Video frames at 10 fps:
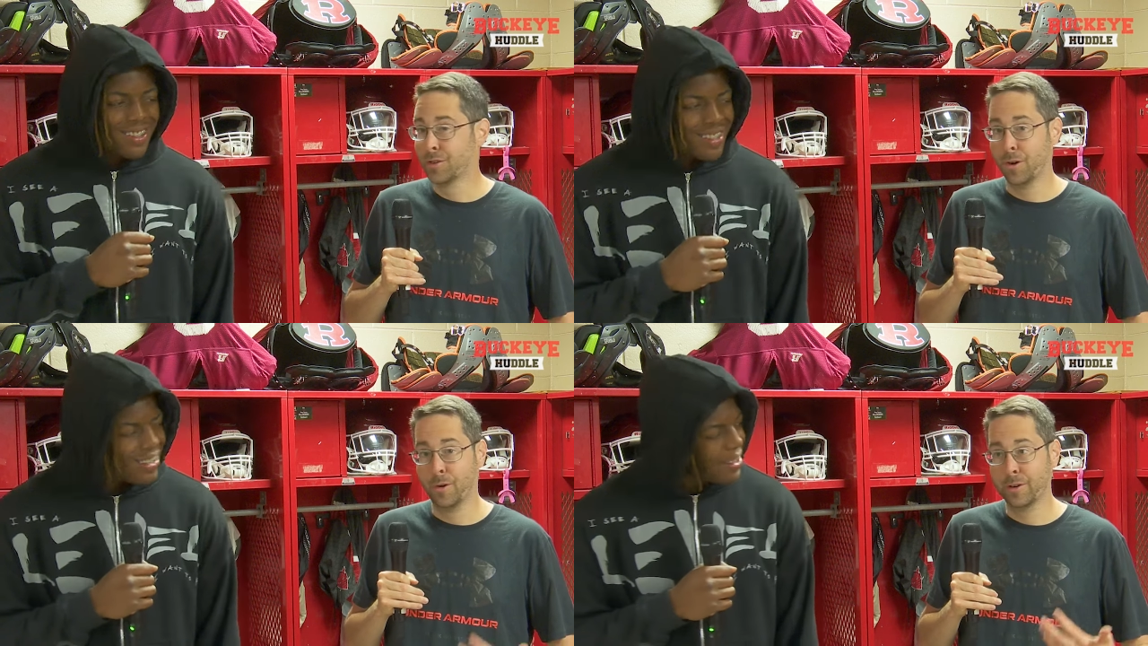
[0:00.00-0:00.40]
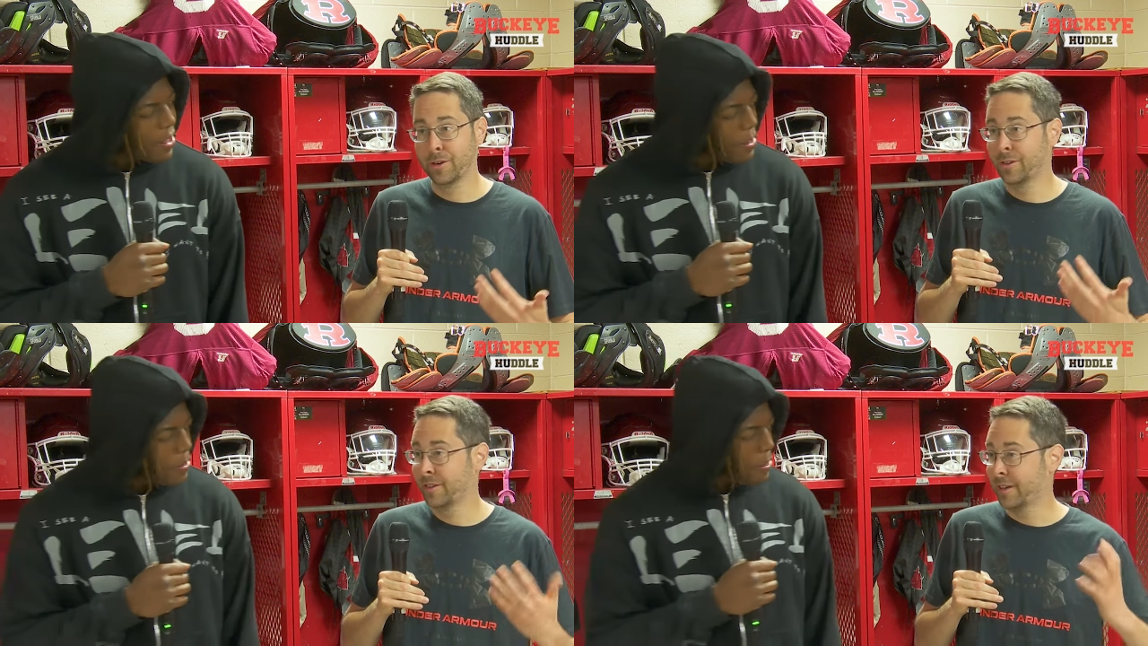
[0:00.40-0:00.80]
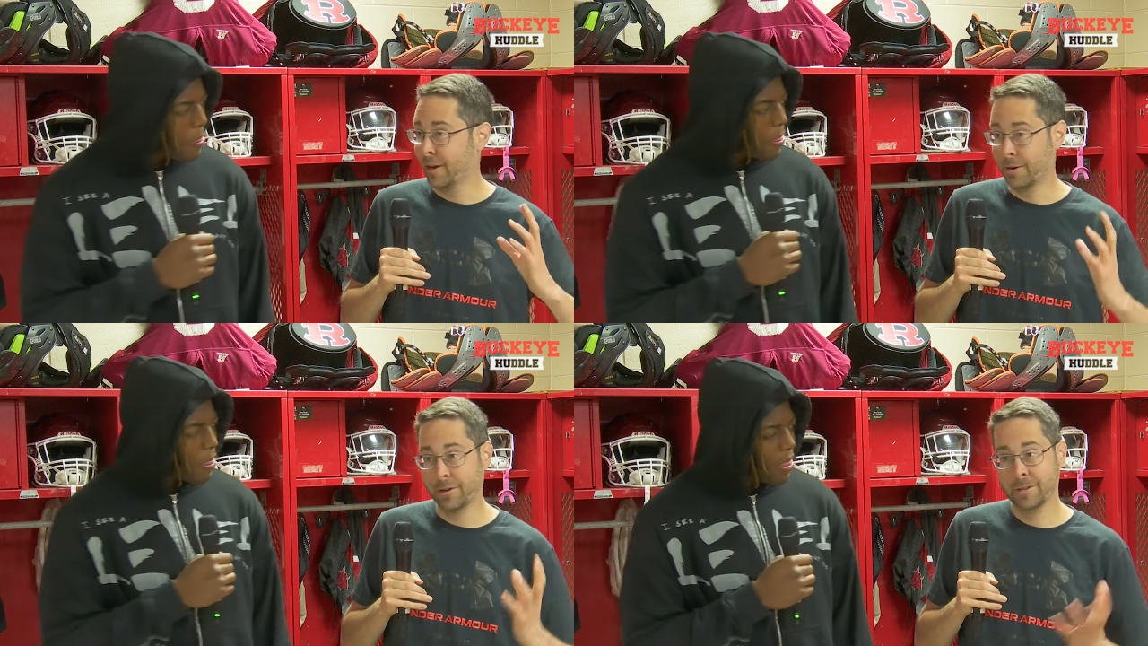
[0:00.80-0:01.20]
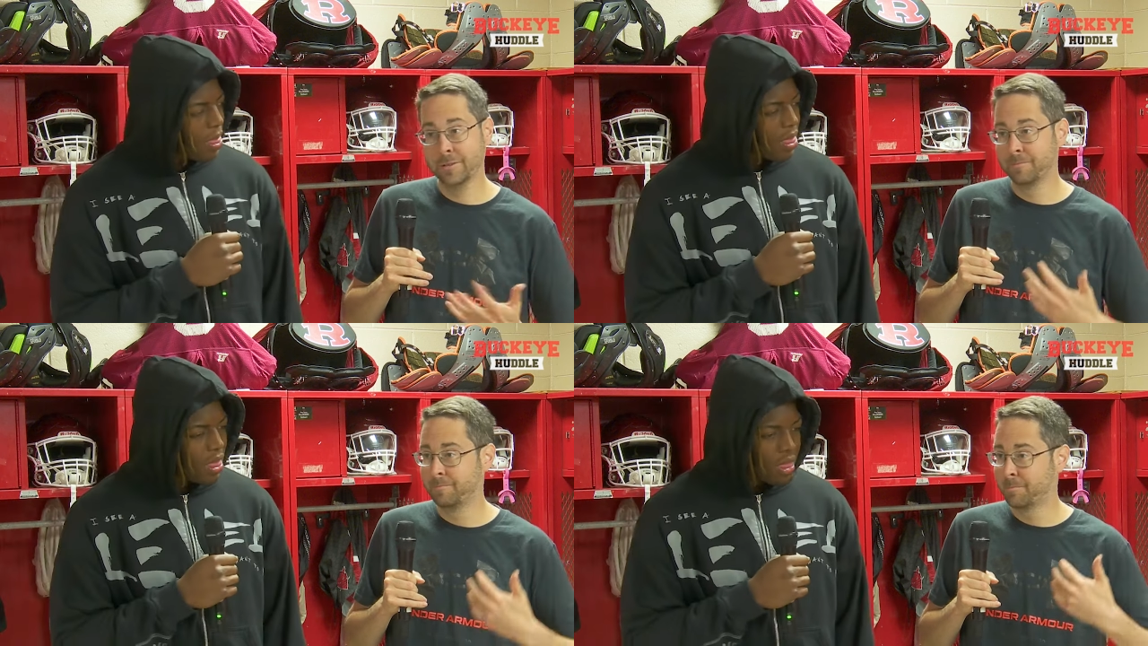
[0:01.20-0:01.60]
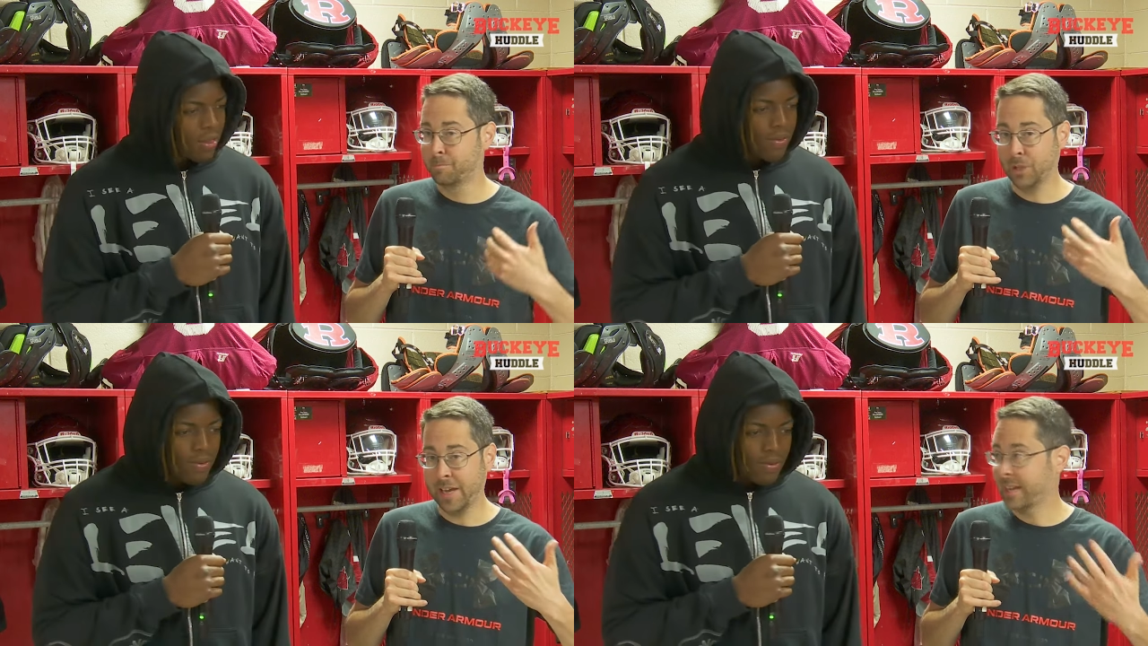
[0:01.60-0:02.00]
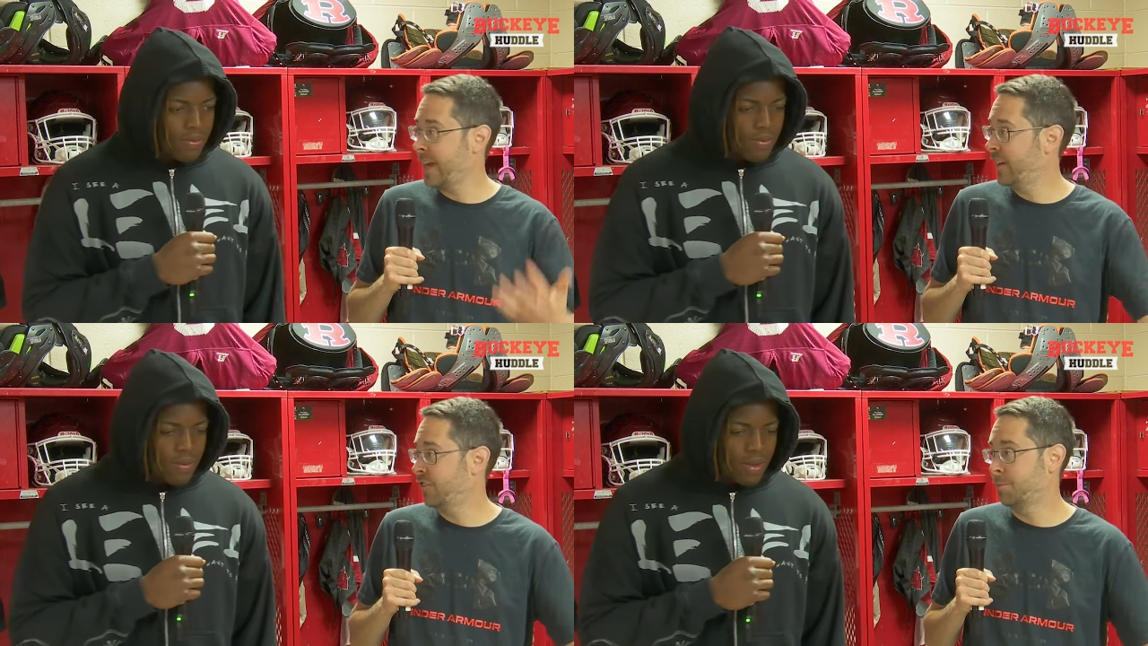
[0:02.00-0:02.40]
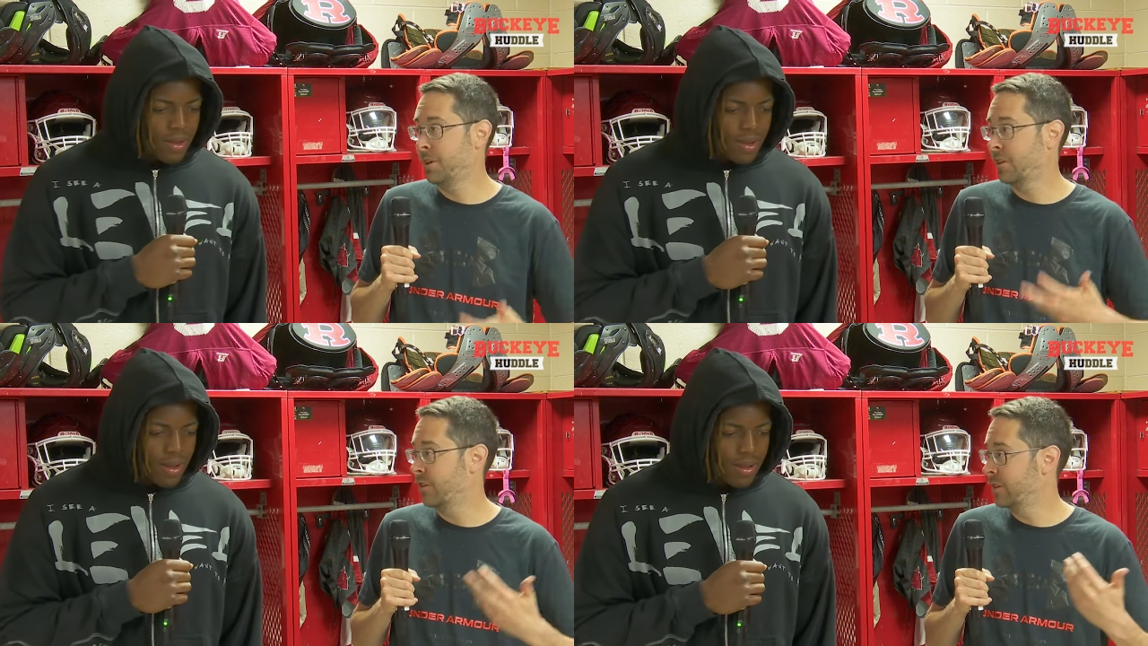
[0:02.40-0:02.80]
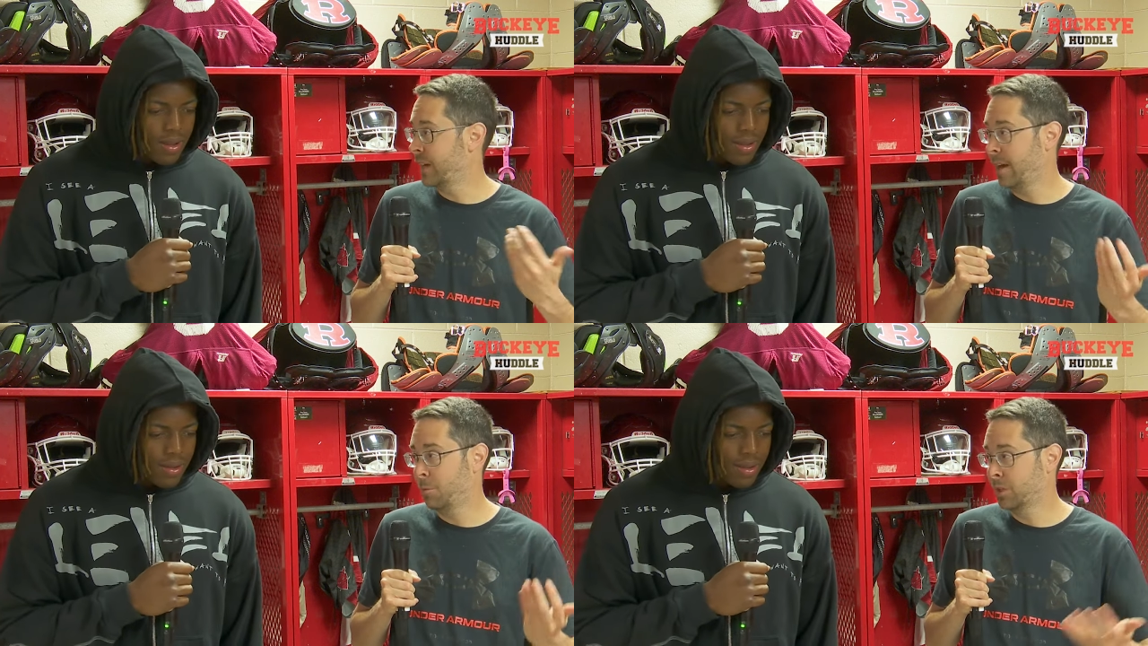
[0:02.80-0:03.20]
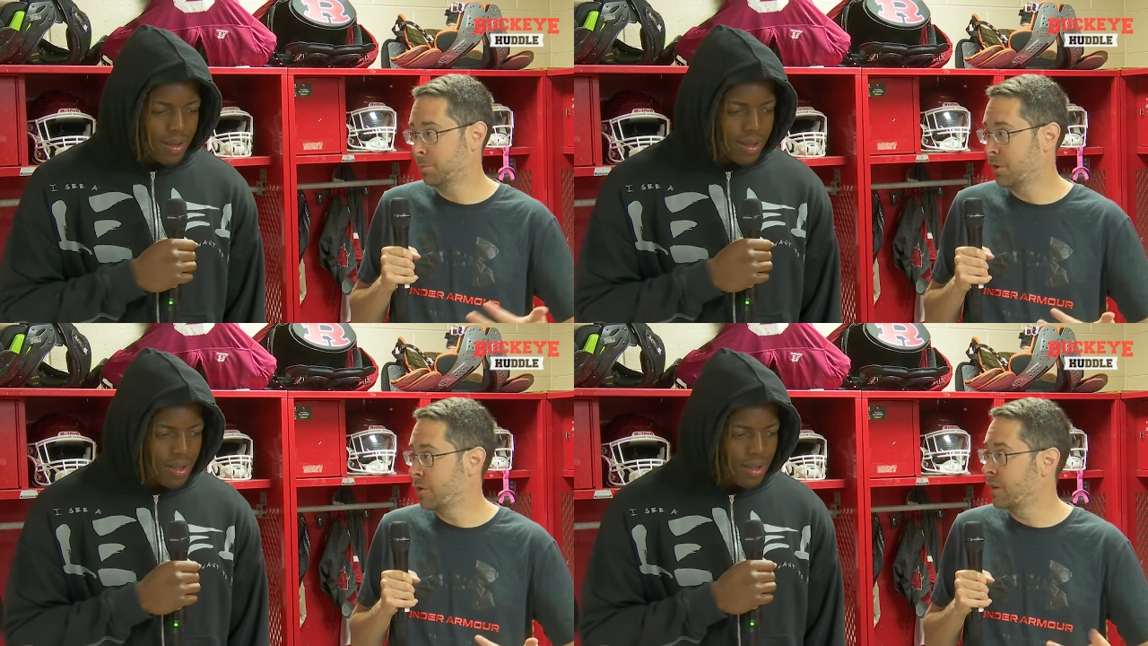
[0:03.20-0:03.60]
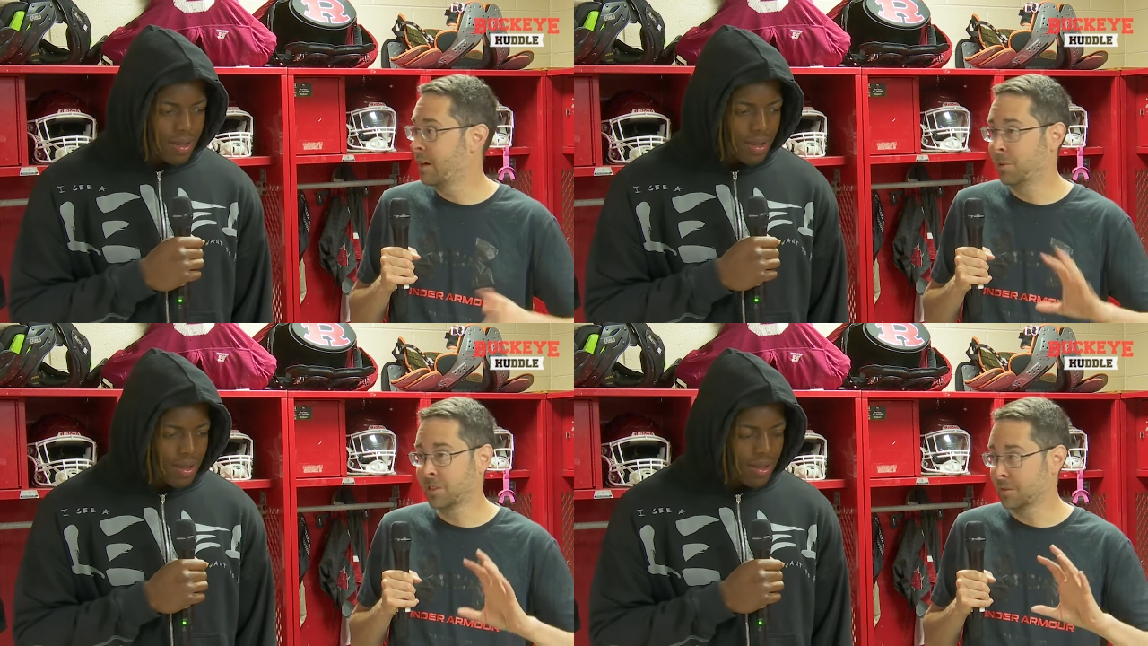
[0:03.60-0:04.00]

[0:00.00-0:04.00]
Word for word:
Speaker 1: So you're playing catch up here on kind of what the program,